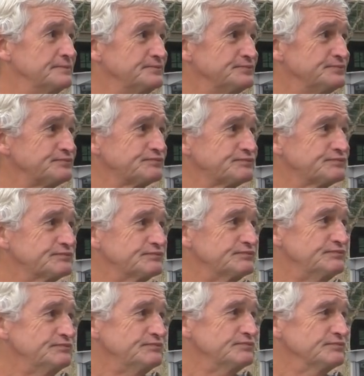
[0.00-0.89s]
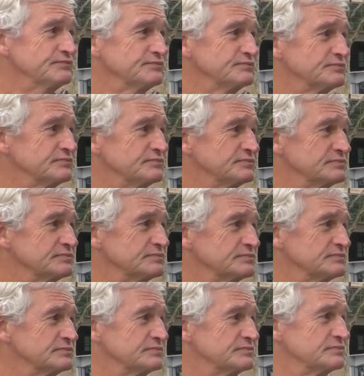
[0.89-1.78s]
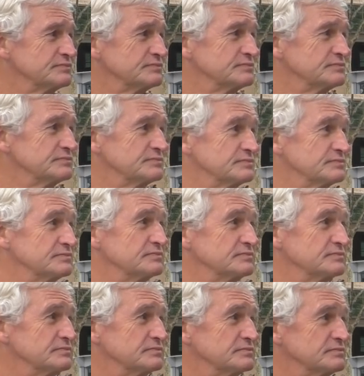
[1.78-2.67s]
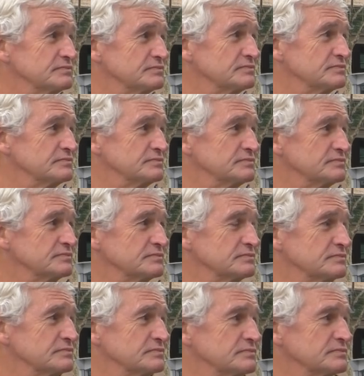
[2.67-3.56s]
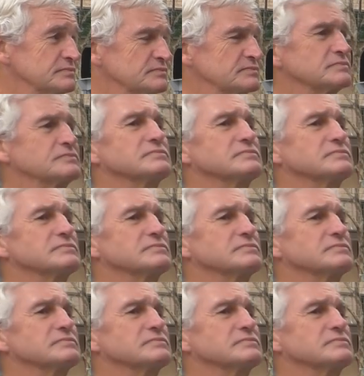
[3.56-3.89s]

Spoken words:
(not speaking)